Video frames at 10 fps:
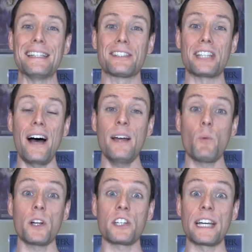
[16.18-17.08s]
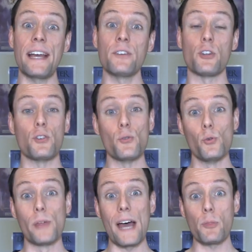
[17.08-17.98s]
it is time once again to
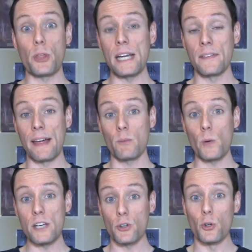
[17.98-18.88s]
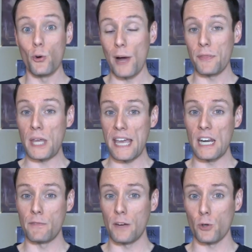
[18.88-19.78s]
do that thing that we do at the
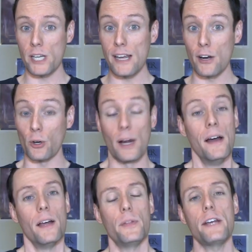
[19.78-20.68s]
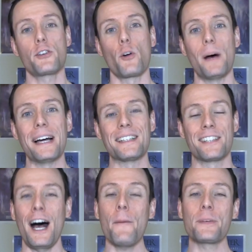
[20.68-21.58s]
end of every year. These are my
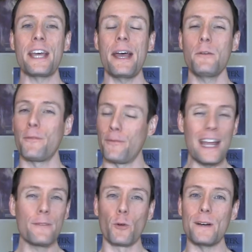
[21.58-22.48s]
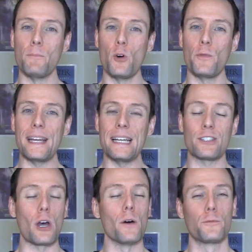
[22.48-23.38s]
top 10 favorite
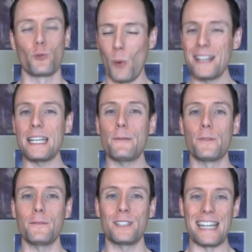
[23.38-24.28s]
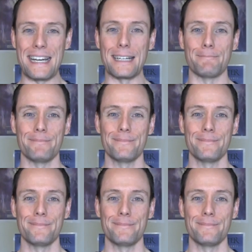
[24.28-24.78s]
movies of 2015.